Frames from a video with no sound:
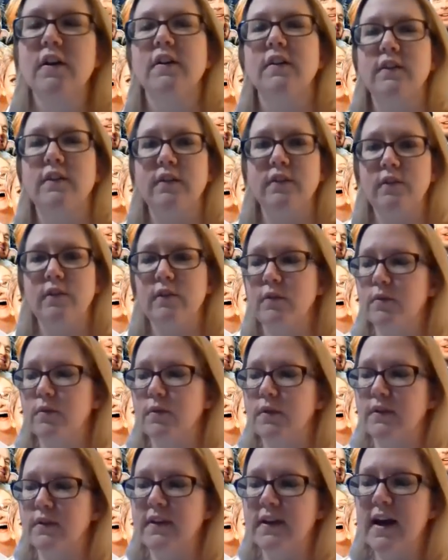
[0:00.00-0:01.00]

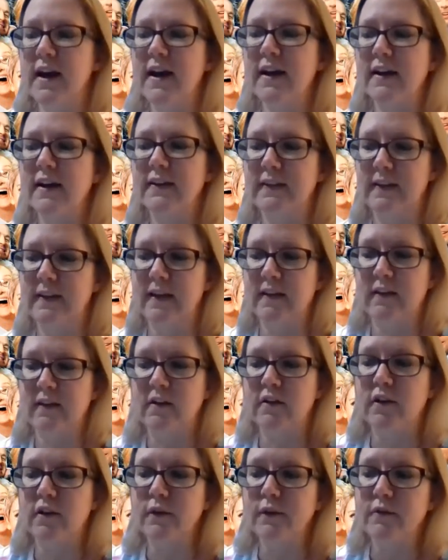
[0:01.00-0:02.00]
to the x, and the
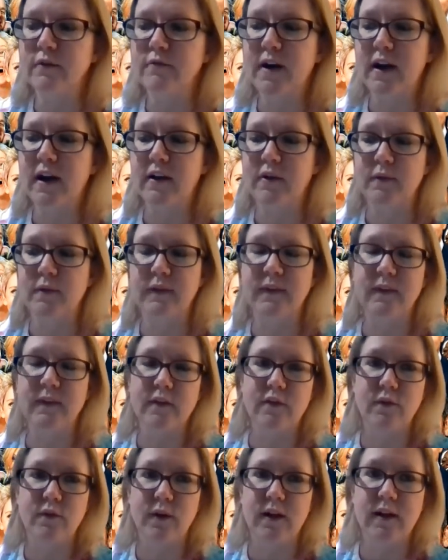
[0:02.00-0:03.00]
closer value is the
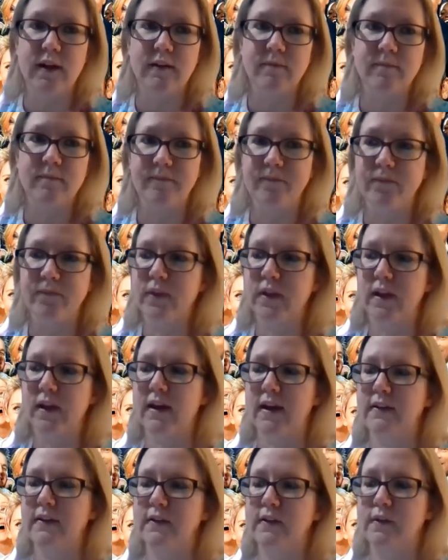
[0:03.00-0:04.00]
3.
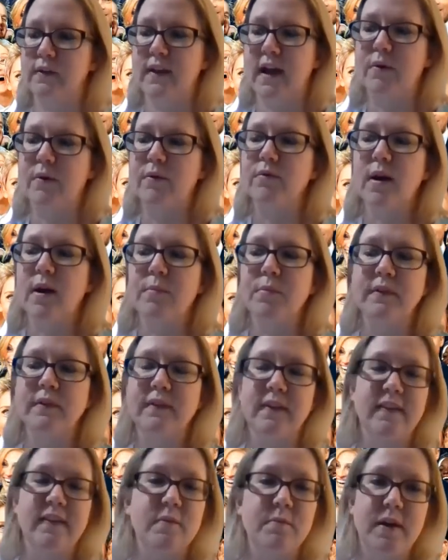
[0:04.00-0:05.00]
Okay, so that would
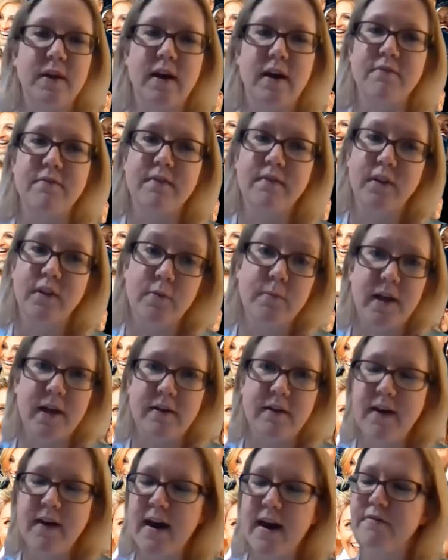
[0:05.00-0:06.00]
represent your
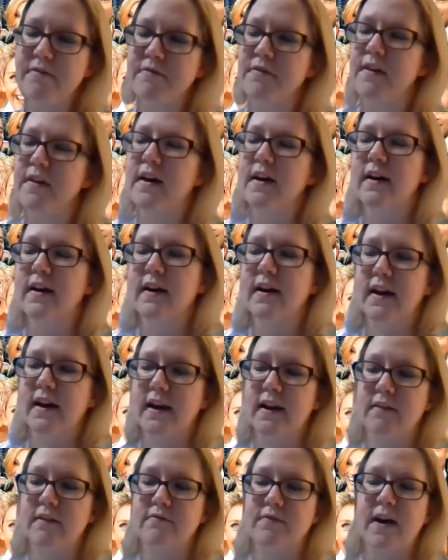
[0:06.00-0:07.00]
BFF,
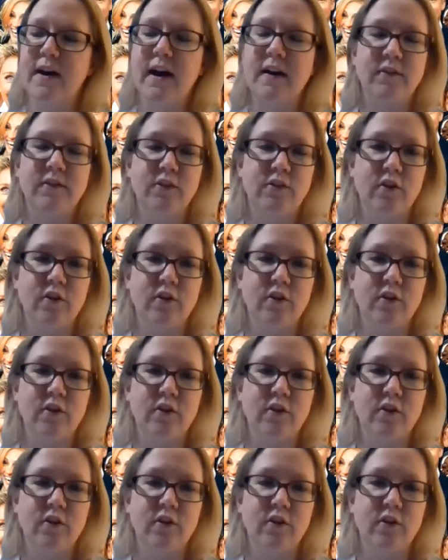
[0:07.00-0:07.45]
and 5 is your